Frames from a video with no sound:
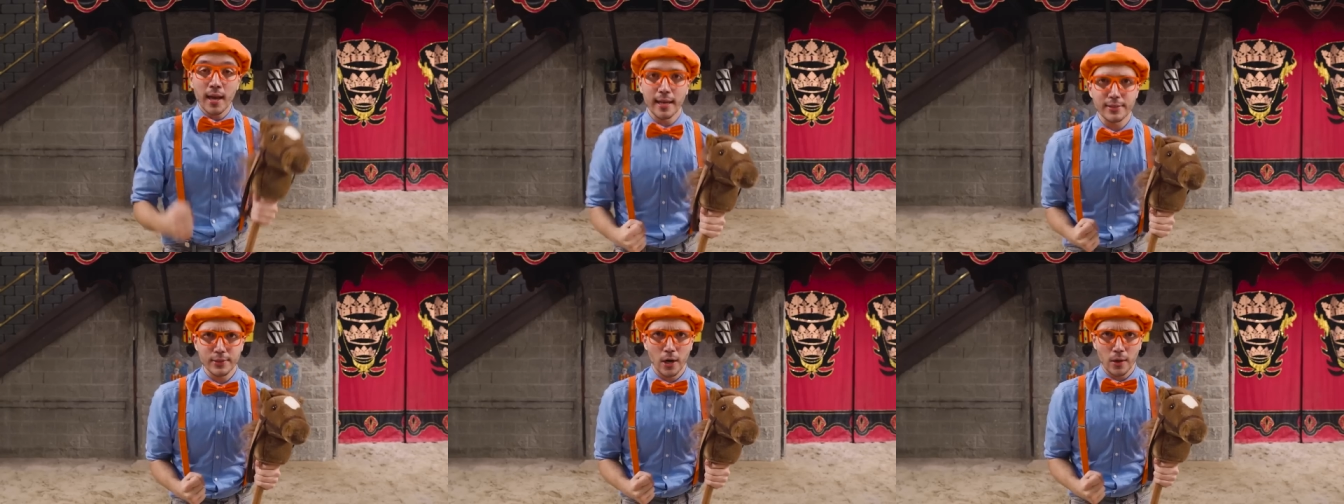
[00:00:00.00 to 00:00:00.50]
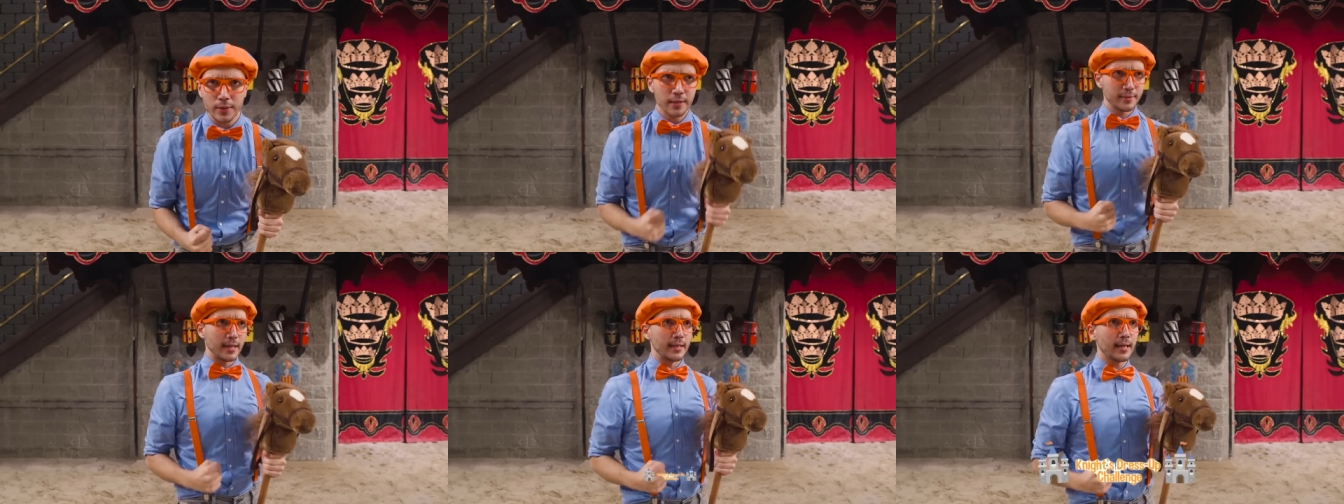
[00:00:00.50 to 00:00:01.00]
It's called
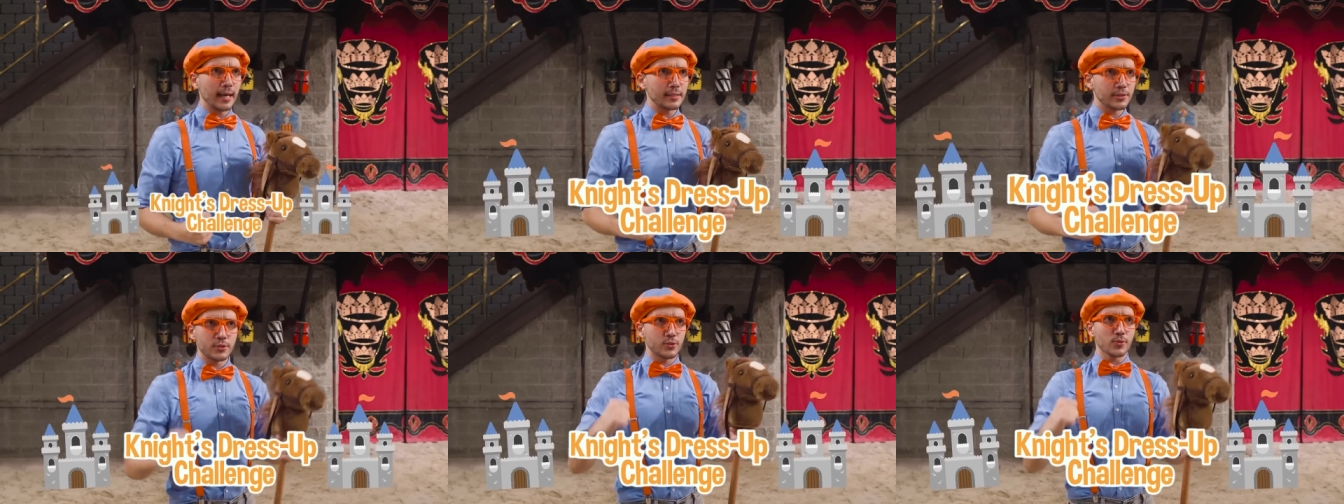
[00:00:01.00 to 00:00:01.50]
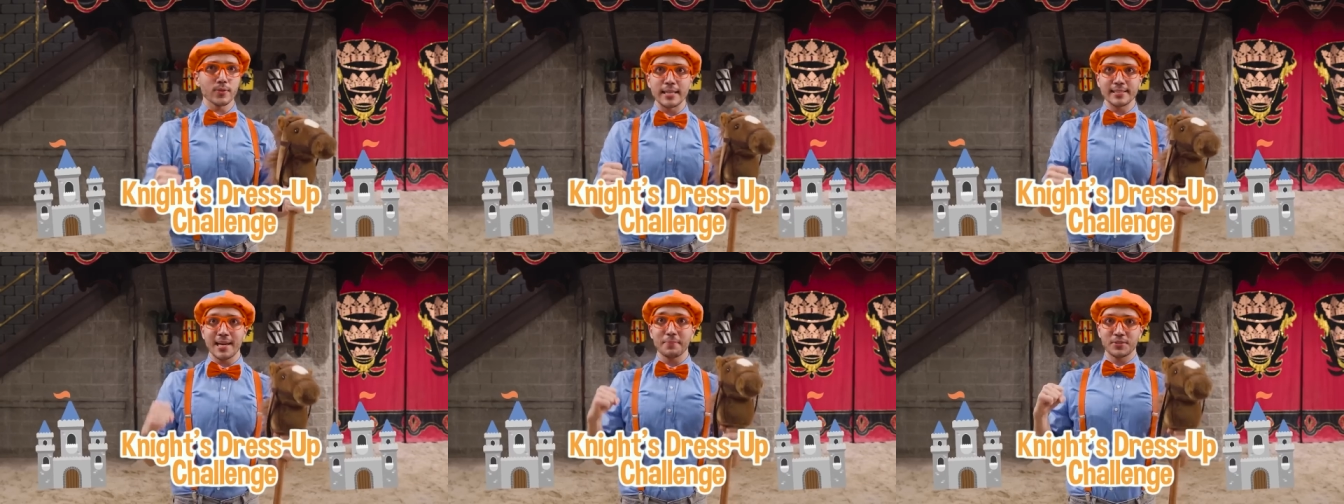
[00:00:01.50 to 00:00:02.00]
the Knight's
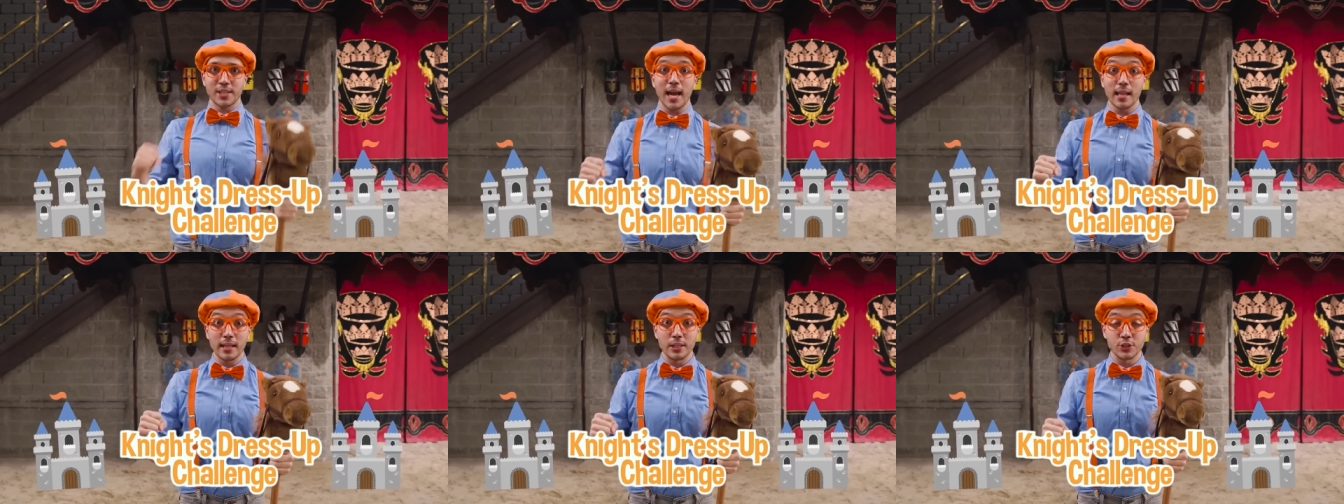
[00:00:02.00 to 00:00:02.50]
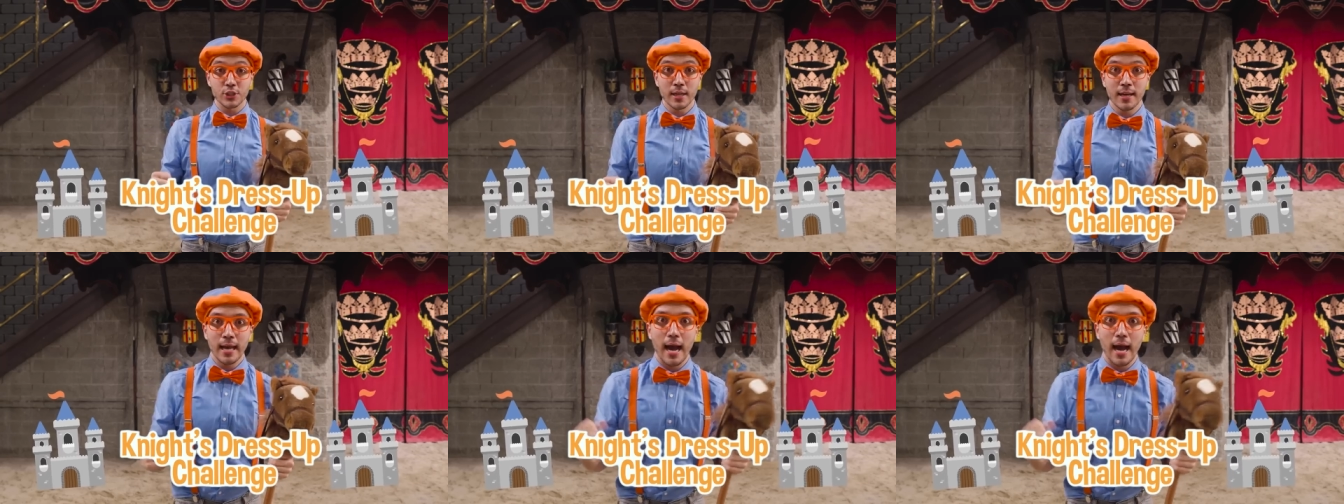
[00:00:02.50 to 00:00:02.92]
Dress Up Challenge.